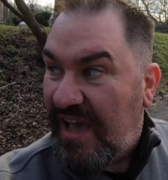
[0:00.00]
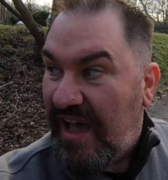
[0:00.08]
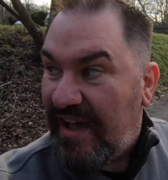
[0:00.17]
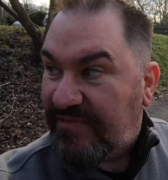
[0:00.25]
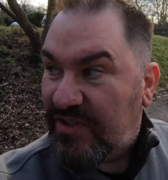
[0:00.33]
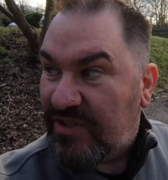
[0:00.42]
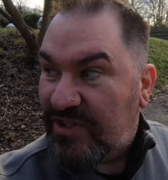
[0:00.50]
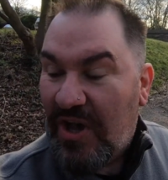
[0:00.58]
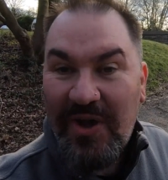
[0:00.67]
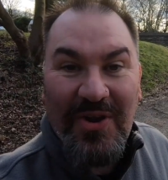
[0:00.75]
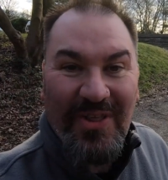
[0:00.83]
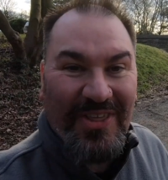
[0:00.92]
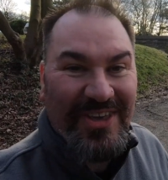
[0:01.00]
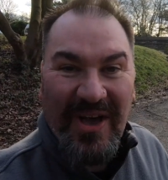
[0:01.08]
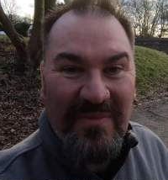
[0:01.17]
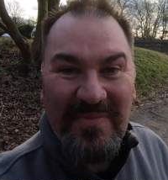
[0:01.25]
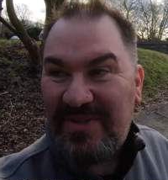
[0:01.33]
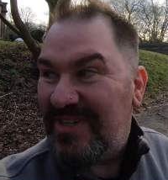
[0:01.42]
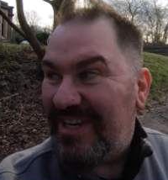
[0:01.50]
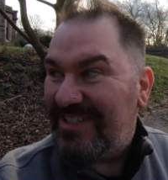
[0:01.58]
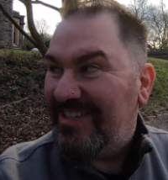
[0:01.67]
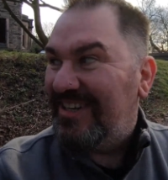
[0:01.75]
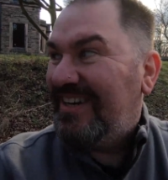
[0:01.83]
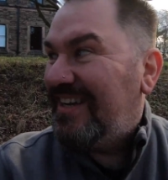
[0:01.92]
I've just saw another
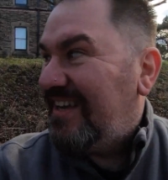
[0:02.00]
composition.